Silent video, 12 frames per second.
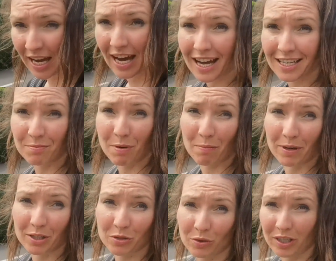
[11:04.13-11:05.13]
and a
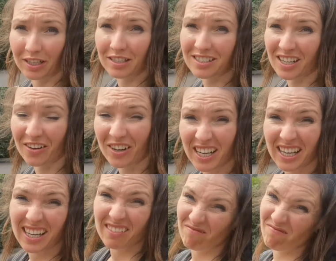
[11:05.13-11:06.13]
public toilet, so
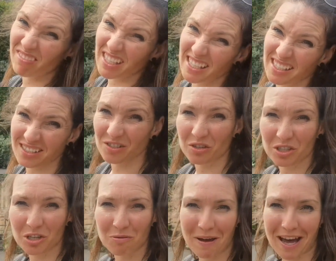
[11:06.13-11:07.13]
it's not
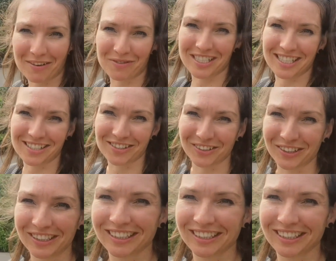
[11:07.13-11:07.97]
too bad of a detour.